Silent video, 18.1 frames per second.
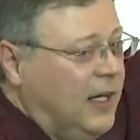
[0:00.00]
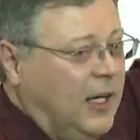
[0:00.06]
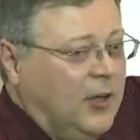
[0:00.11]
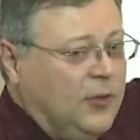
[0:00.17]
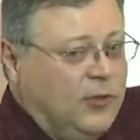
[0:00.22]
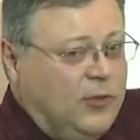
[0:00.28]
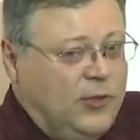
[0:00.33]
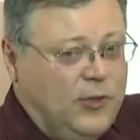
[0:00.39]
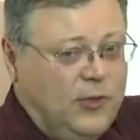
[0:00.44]

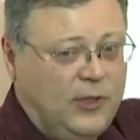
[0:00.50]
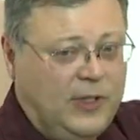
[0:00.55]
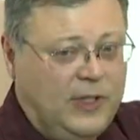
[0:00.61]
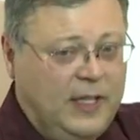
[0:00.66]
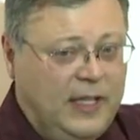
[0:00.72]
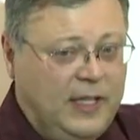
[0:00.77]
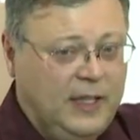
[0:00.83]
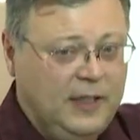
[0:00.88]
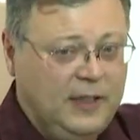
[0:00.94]
of
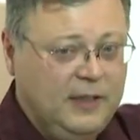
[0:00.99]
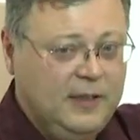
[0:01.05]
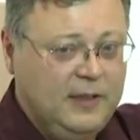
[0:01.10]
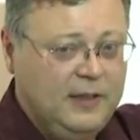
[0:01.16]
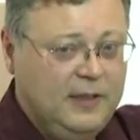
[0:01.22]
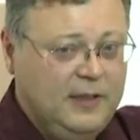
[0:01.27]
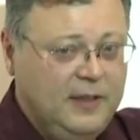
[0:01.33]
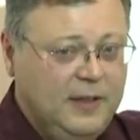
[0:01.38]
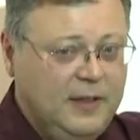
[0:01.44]
13.
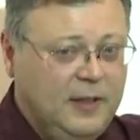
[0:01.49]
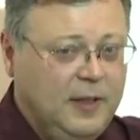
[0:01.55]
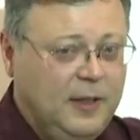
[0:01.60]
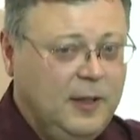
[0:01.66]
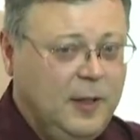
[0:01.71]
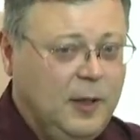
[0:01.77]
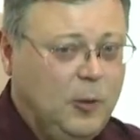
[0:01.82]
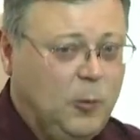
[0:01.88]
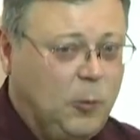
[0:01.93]

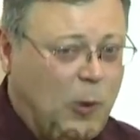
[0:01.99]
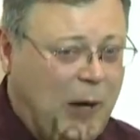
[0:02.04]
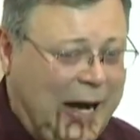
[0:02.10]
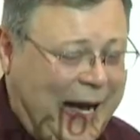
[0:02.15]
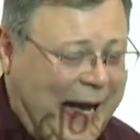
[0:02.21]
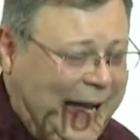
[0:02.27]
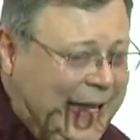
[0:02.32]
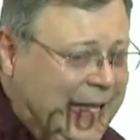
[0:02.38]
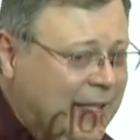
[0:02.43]

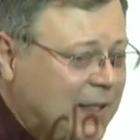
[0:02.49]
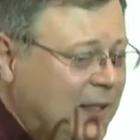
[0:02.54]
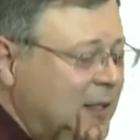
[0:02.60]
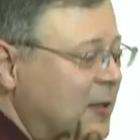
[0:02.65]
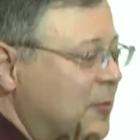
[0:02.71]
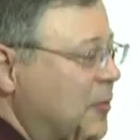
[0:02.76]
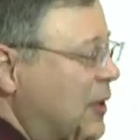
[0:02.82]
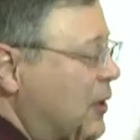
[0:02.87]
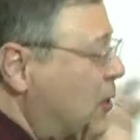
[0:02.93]
Why?
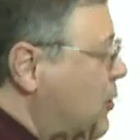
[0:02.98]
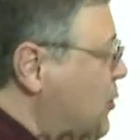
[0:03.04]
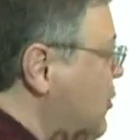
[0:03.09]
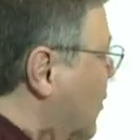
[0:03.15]
Because